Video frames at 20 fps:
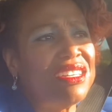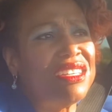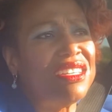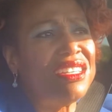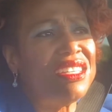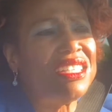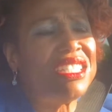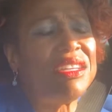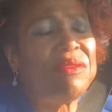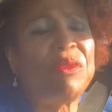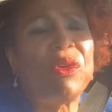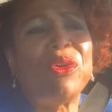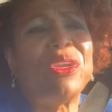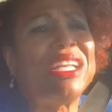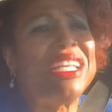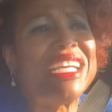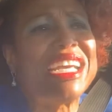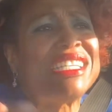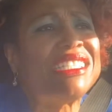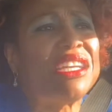She
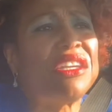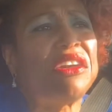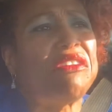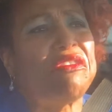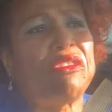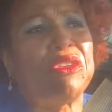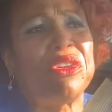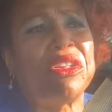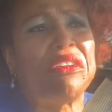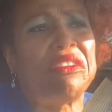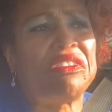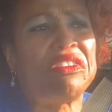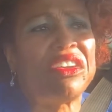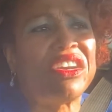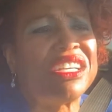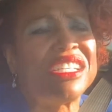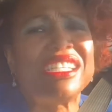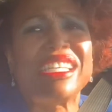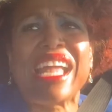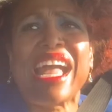voted yesterday for the
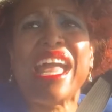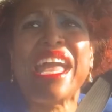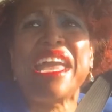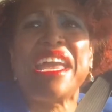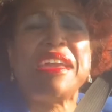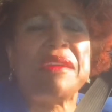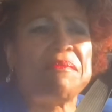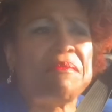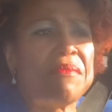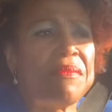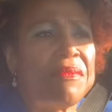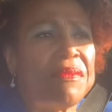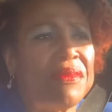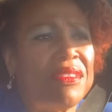first time.